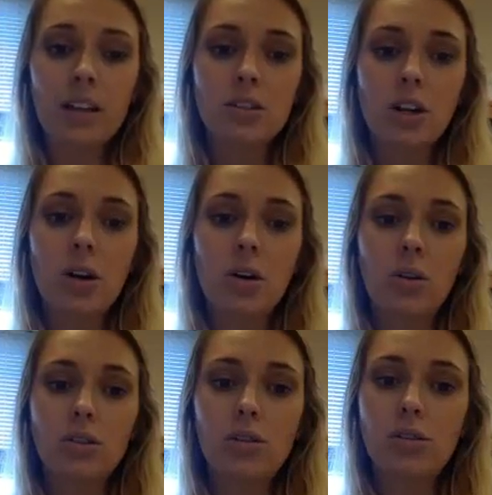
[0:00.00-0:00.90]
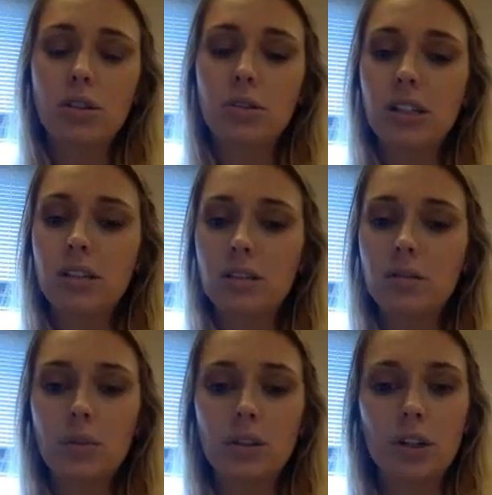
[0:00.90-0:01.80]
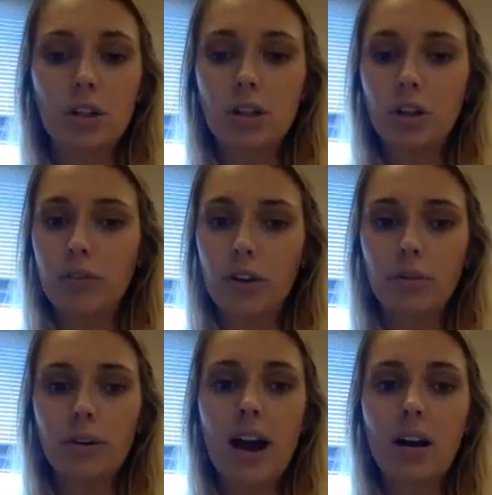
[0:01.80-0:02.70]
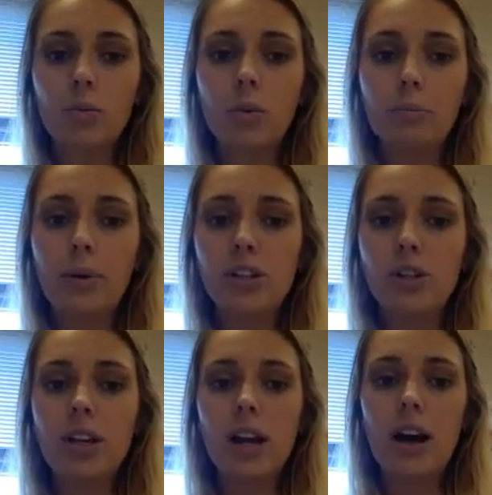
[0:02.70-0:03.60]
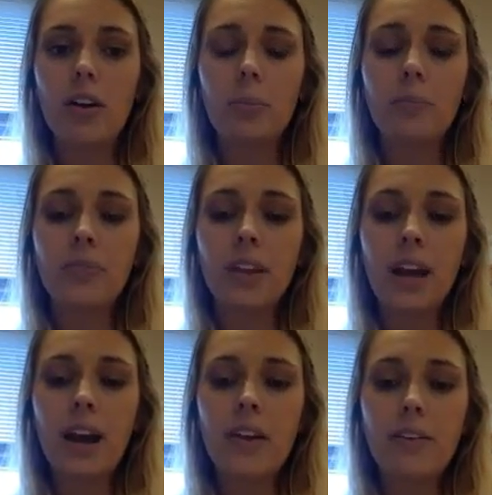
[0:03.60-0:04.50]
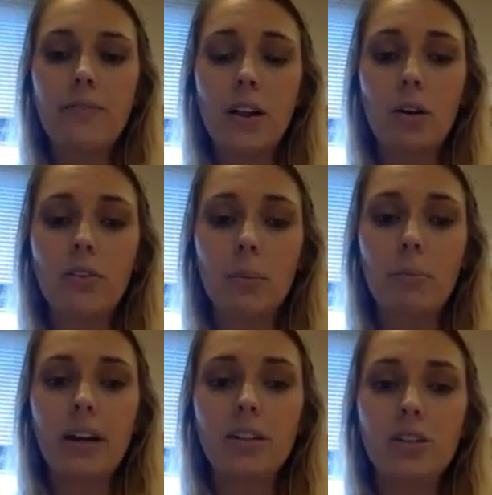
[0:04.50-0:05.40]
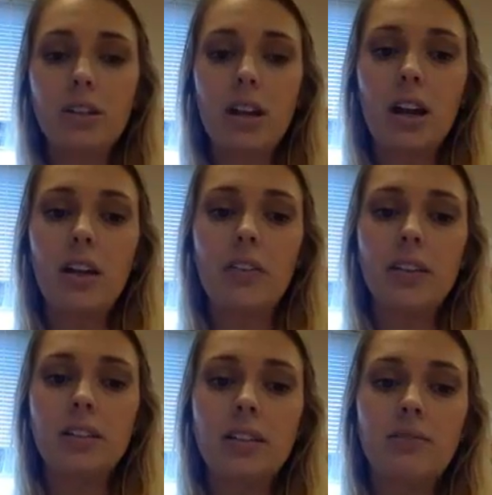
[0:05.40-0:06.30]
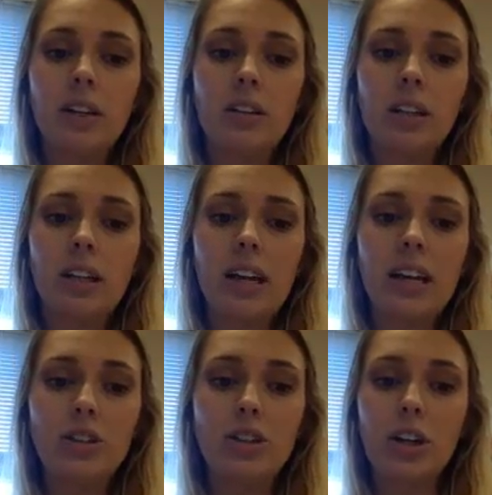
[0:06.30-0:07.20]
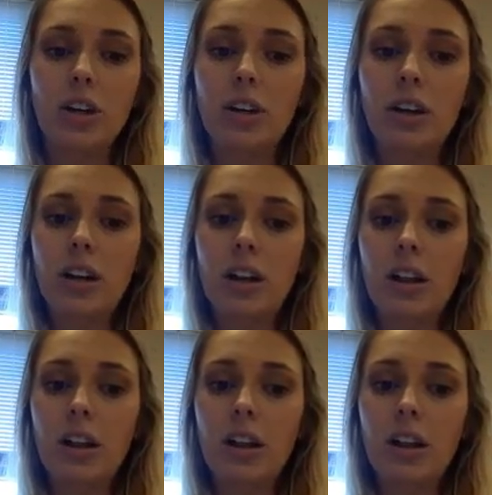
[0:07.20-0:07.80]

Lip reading: So two students were goofing around. One pushed the other, and they fell over a bench and then severely injured